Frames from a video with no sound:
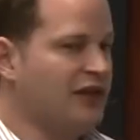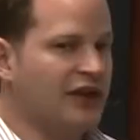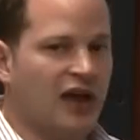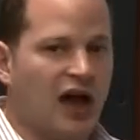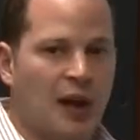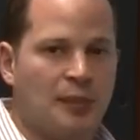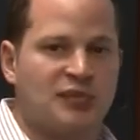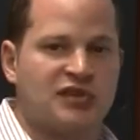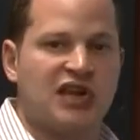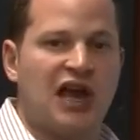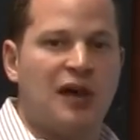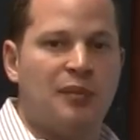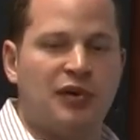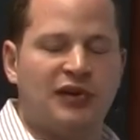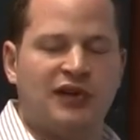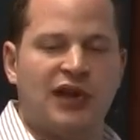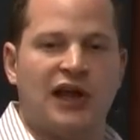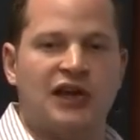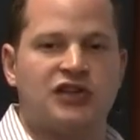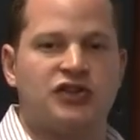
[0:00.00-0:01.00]
the upside
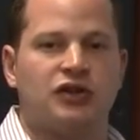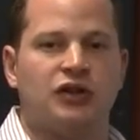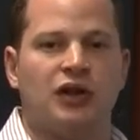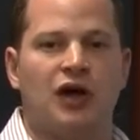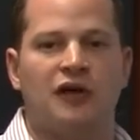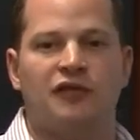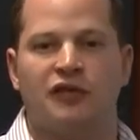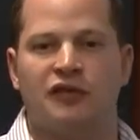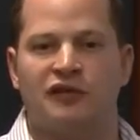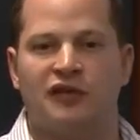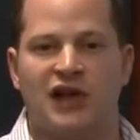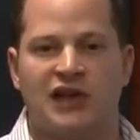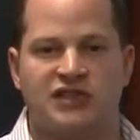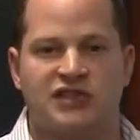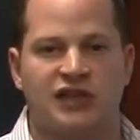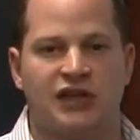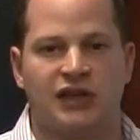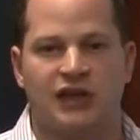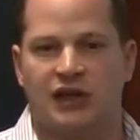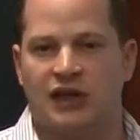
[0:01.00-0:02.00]
potential of
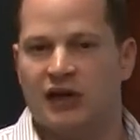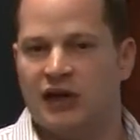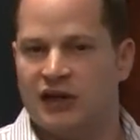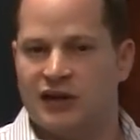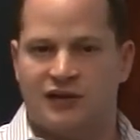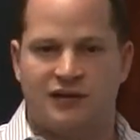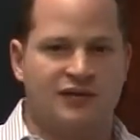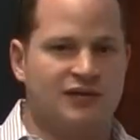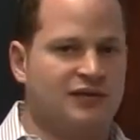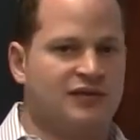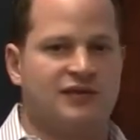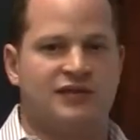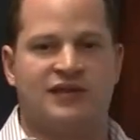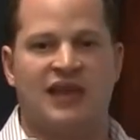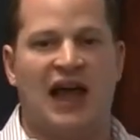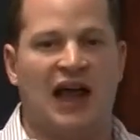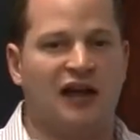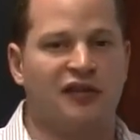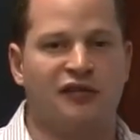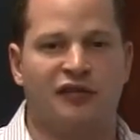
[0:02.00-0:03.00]
investing in a
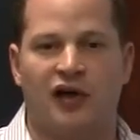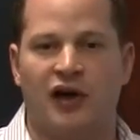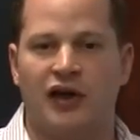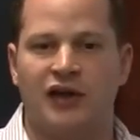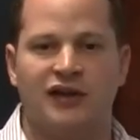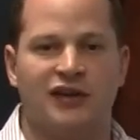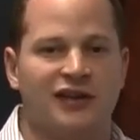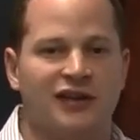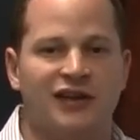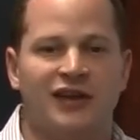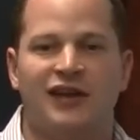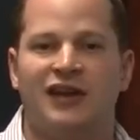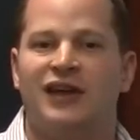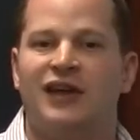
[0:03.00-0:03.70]
tech fund